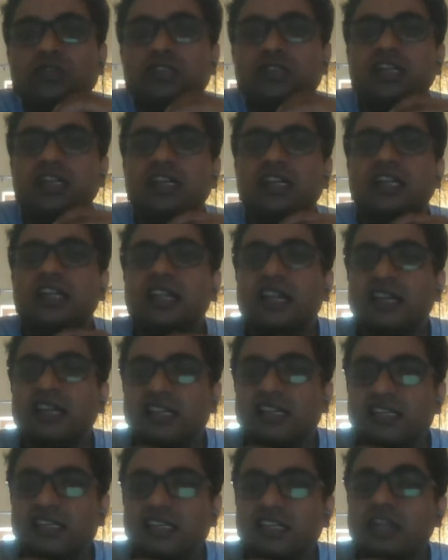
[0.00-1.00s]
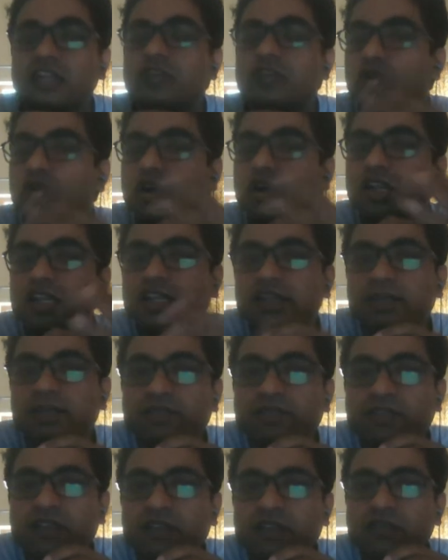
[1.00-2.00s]
to generate electricity
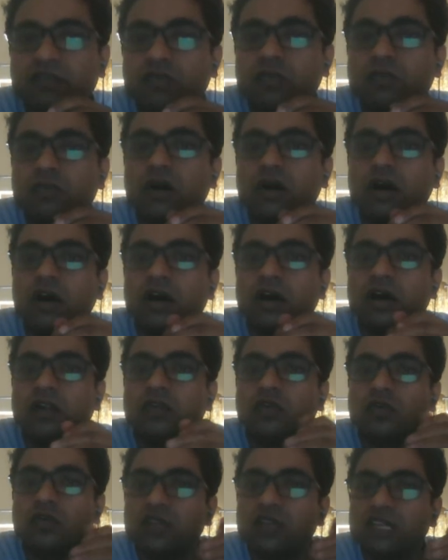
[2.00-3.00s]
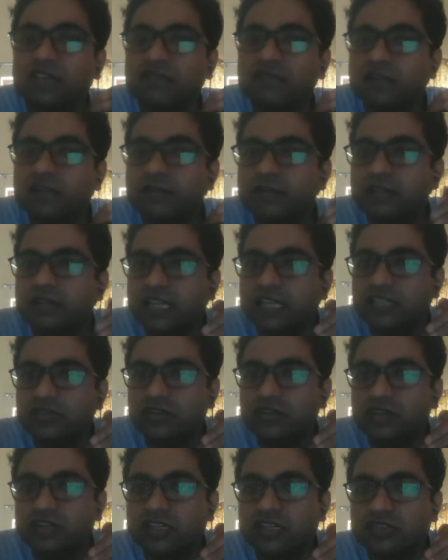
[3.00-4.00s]
locally from locally available
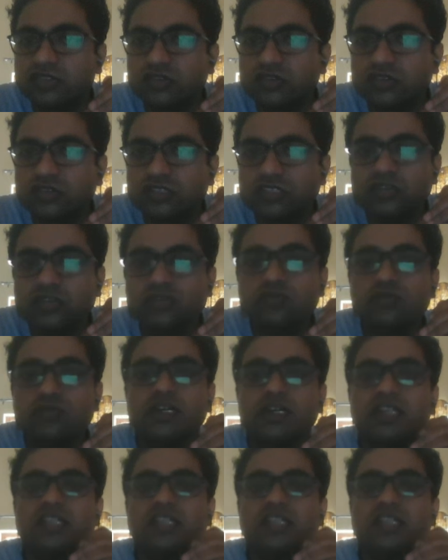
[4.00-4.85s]
natural resources to